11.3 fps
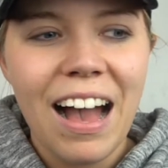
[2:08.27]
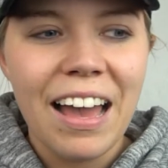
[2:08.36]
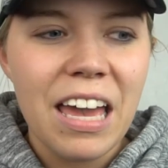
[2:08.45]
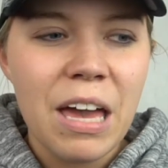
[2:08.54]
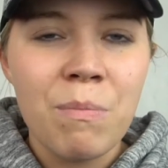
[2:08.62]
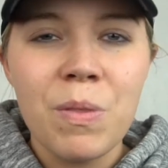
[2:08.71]

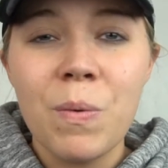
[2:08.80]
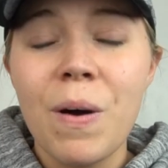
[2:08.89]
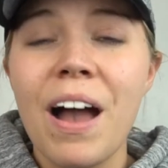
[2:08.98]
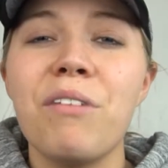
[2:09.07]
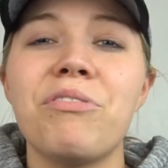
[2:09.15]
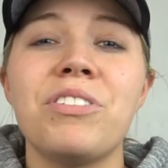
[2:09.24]
I am the
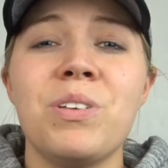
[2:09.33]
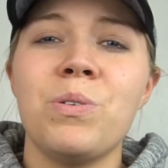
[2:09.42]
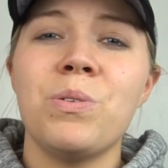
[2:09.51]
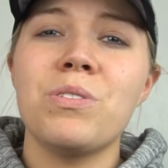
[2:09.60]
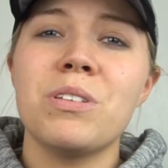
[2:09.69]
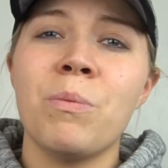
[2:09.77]
wife
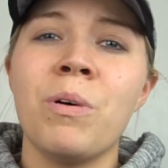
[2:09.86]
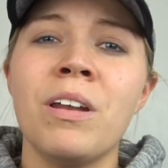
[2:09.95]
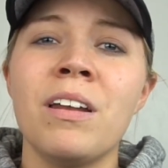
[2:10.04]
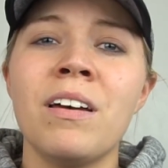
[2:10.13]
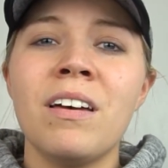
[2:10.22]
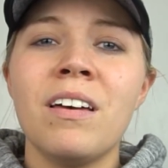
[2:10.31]
to
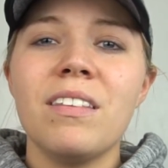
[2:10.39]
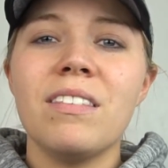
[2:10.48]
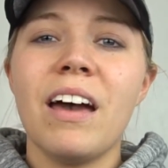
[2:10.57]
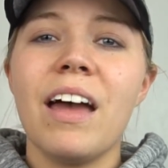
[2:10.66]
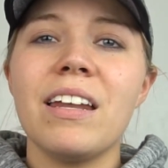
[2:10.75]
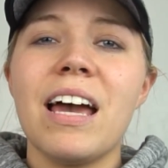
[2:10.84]
someone
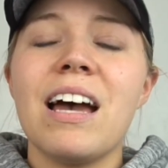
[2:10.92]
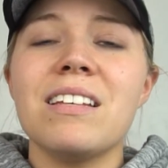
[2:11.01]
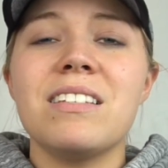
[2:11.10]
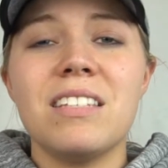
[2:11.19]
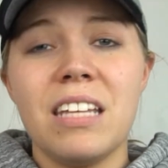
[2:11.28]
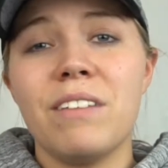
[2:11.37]
that
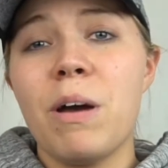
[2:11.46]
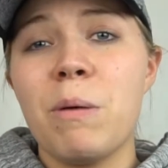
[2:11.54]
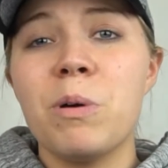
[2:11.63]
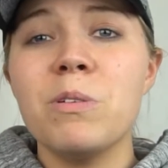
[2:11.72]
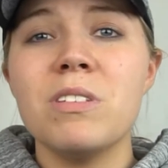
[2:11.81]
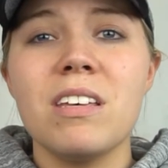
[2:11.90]
has cystic
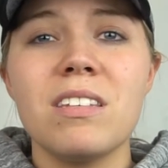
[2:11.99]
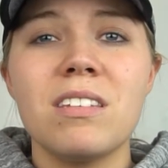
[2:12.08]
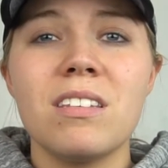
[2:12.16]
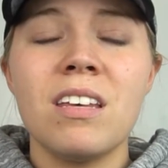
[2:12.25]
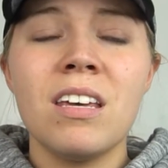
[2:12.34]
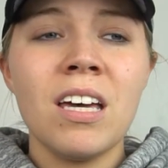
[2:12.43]

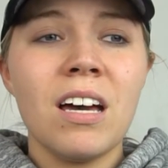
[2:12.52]
fibrosis.